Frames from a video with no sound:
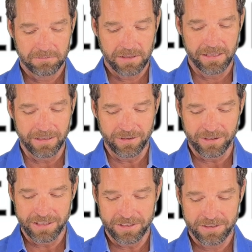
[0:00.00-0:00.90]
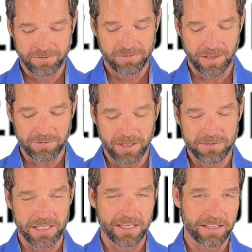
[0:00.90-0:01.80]
they literally just flipped it
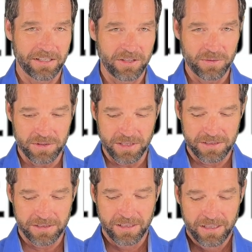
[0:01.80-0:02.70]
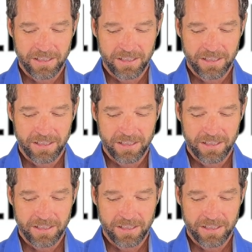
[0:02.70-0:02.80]
upside down and used this